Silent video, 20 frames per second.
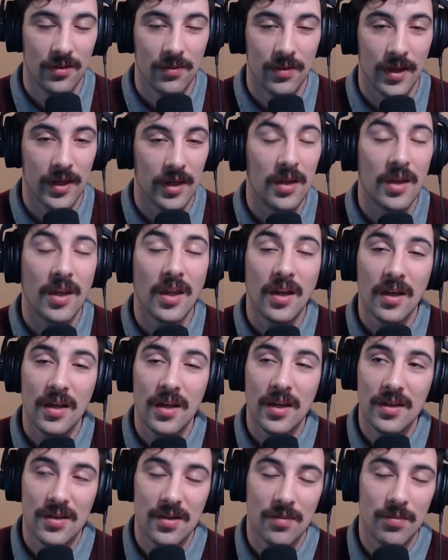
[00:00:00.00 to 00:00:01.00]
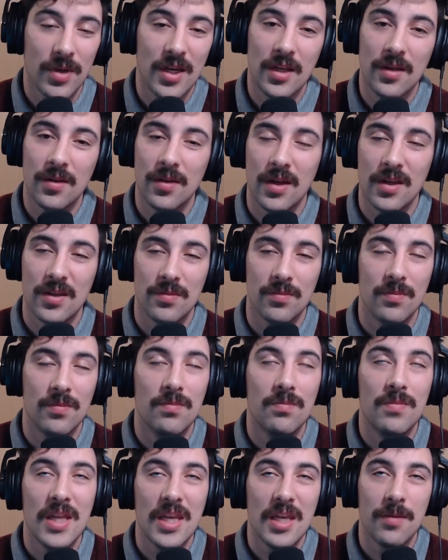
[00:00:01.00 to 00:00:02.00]
Like, get it into as
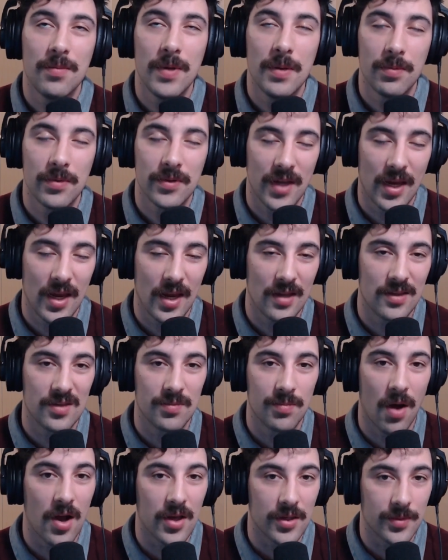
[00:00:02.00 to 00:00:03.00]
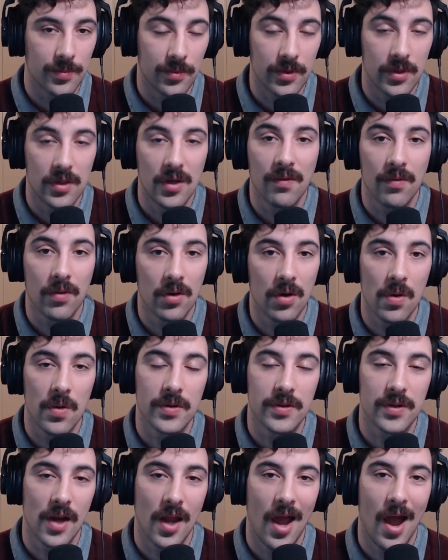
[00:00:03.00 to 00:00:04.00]
many people's hands as possible. You never know
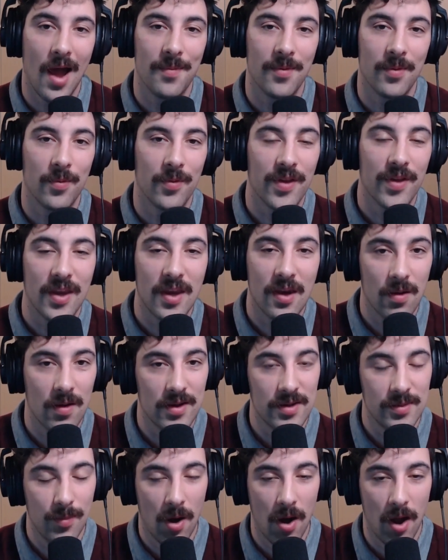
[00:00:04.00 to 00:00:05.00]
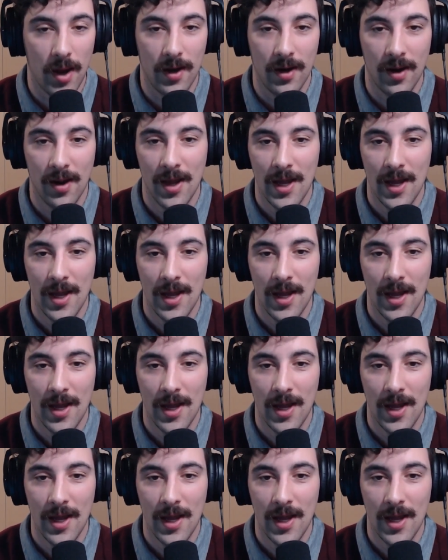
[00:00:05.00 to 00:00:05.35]
what's going to happen with a curious mind.